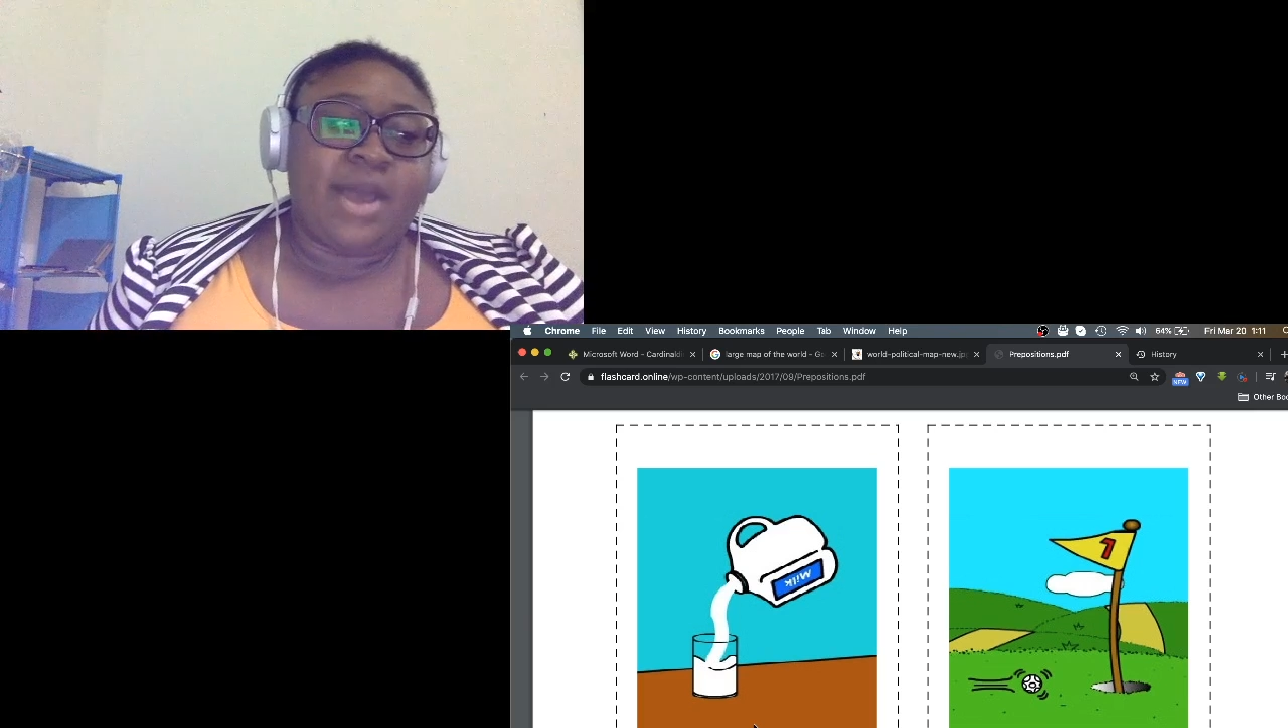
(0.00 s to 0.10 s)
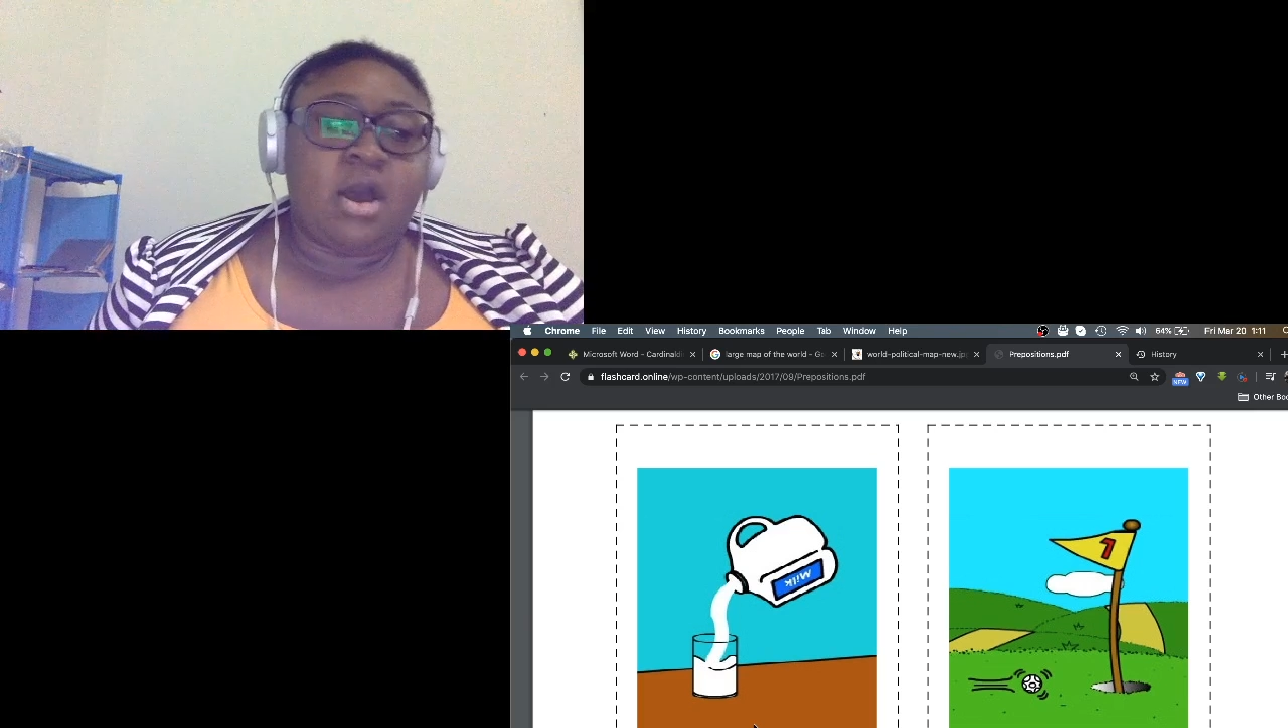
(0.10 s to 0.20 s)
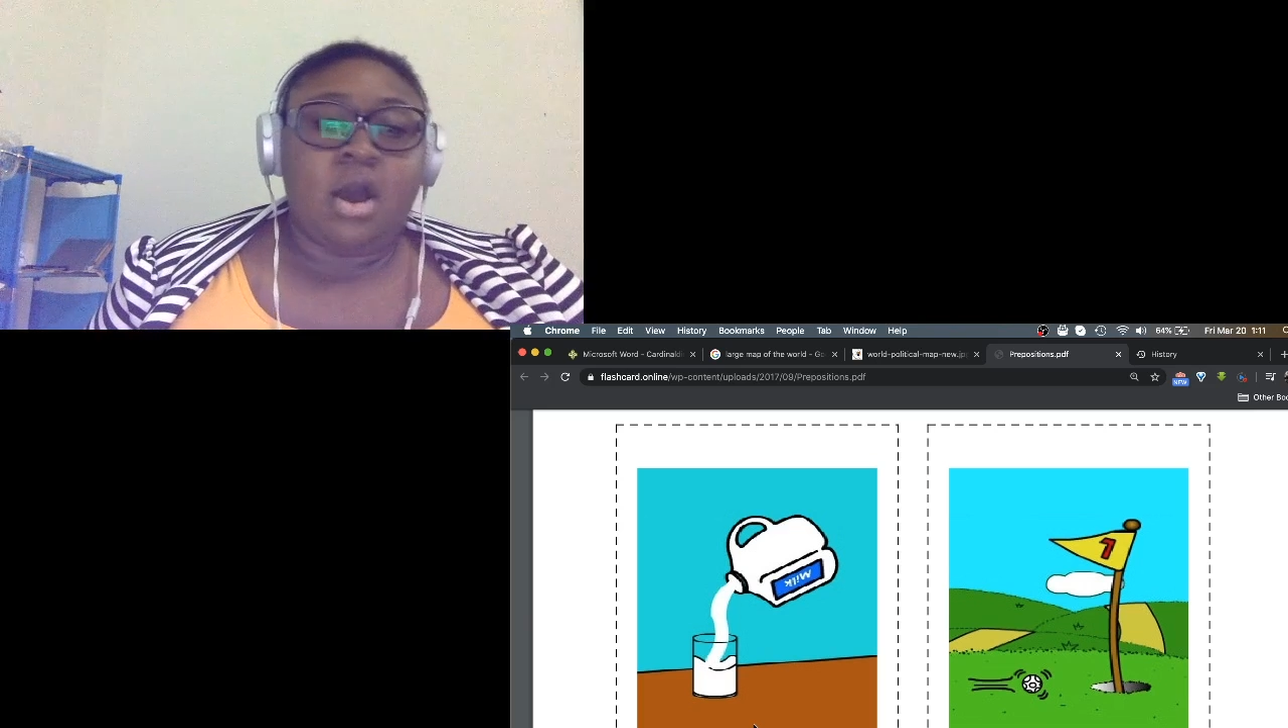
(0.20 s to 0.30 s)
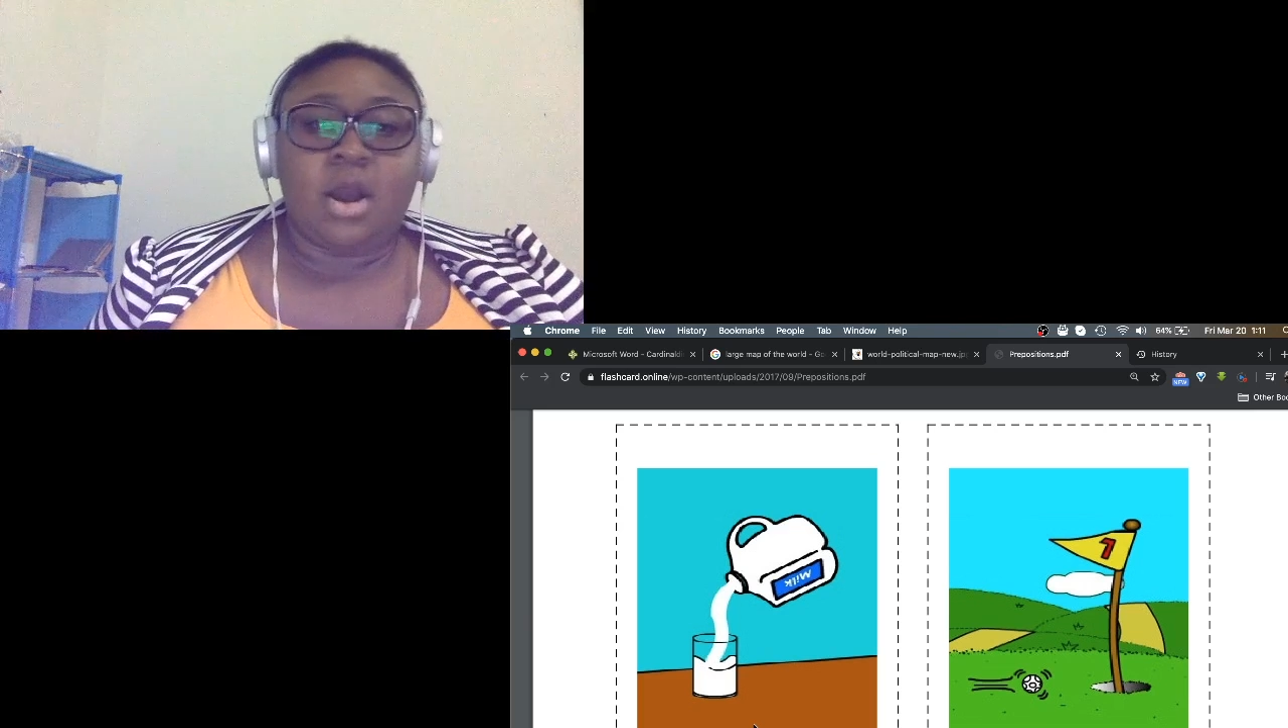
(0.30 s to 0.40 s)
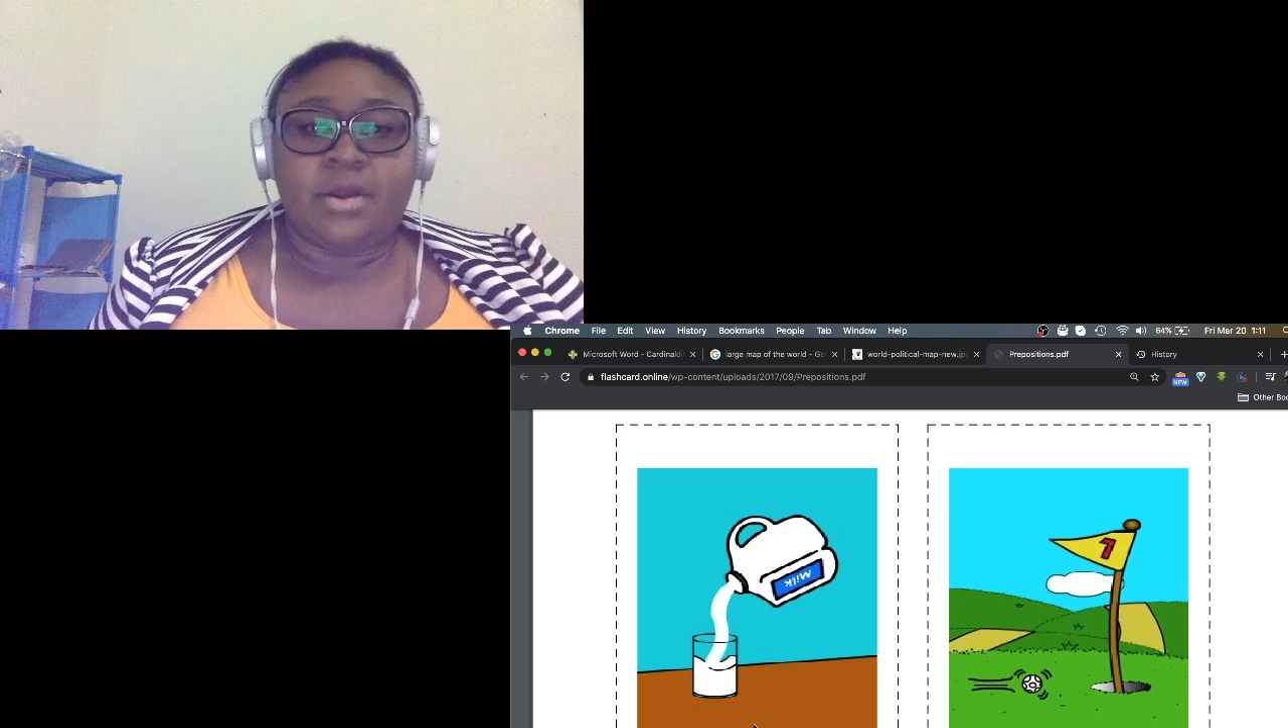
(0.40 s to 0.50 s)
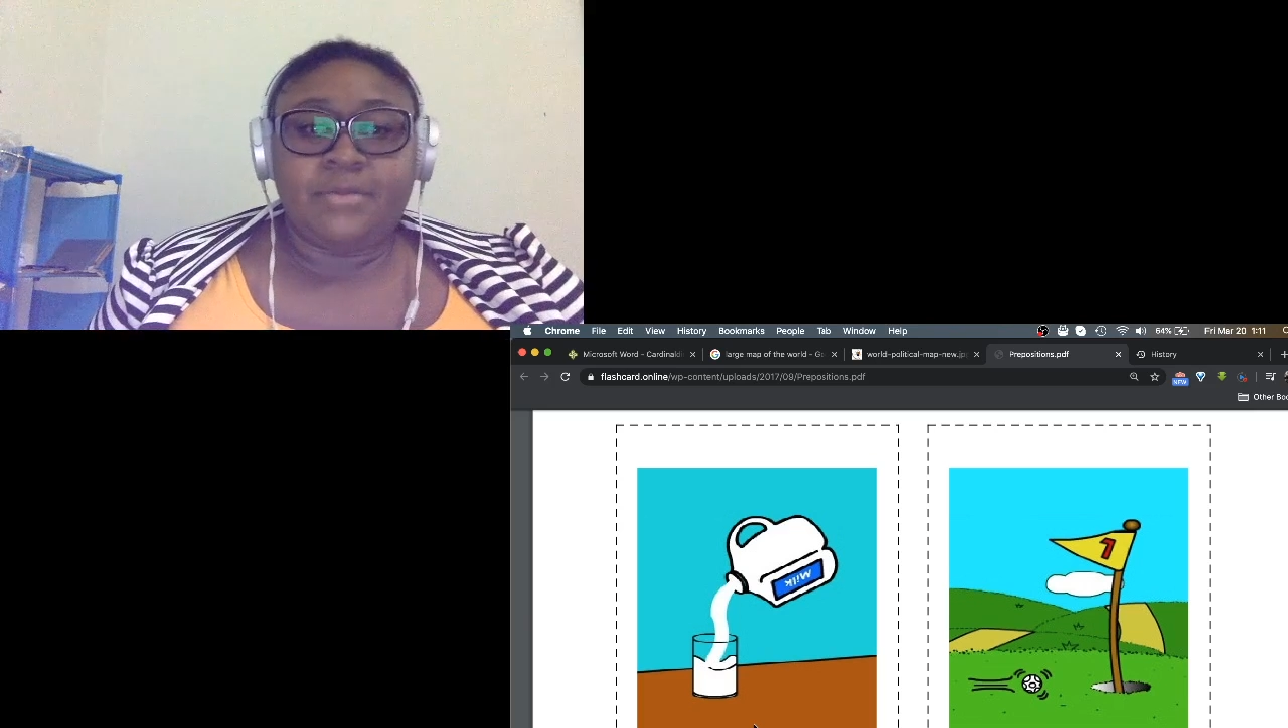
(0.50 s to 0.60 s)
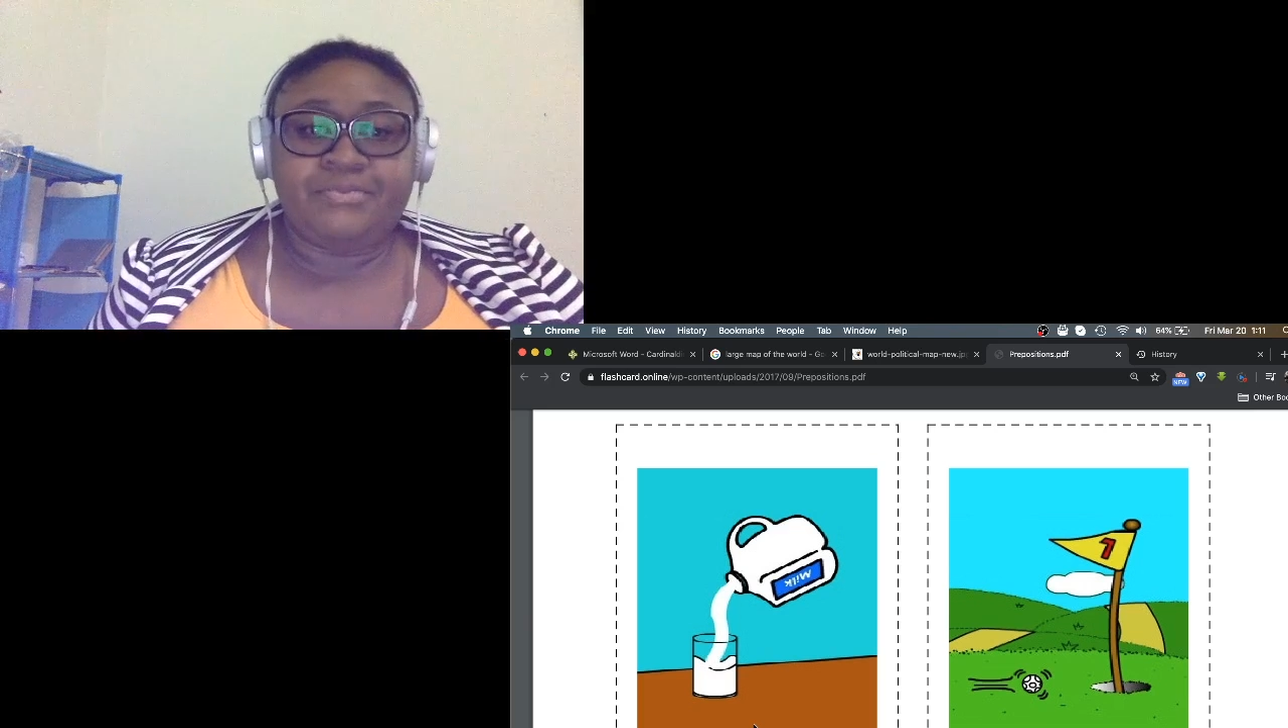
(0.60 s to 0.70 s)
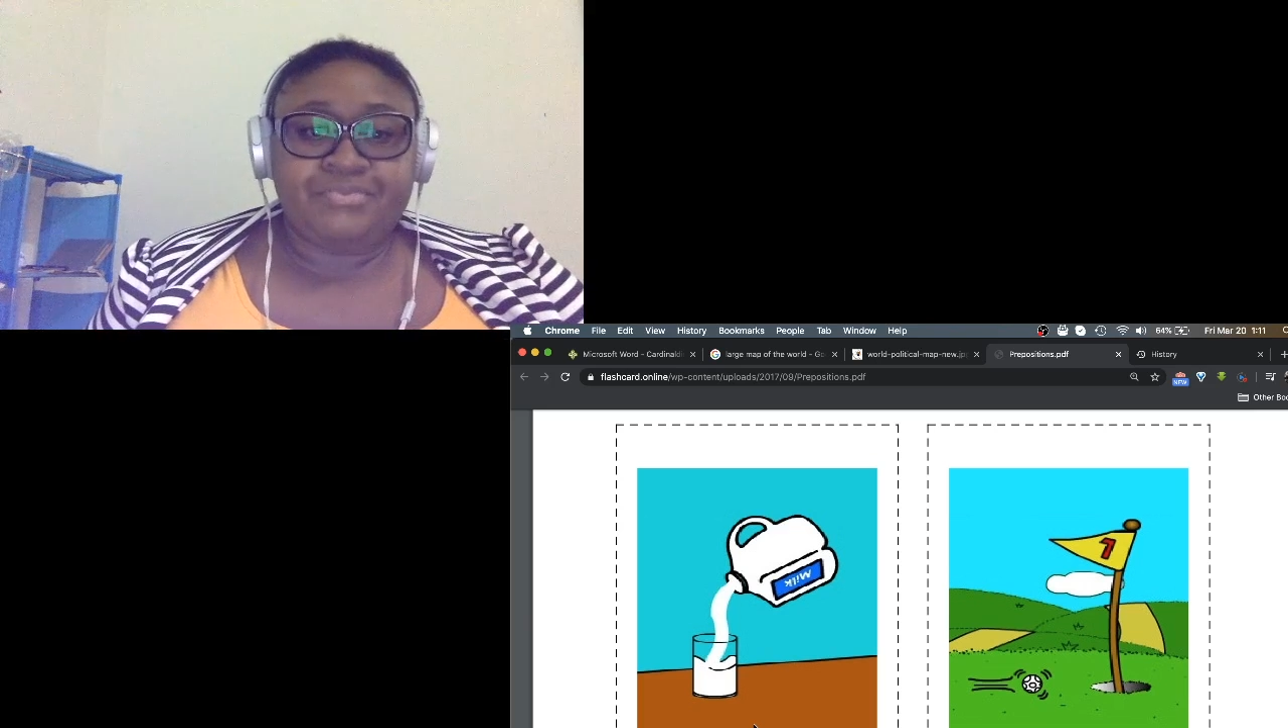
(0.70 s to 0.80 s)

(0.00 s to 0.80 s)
car.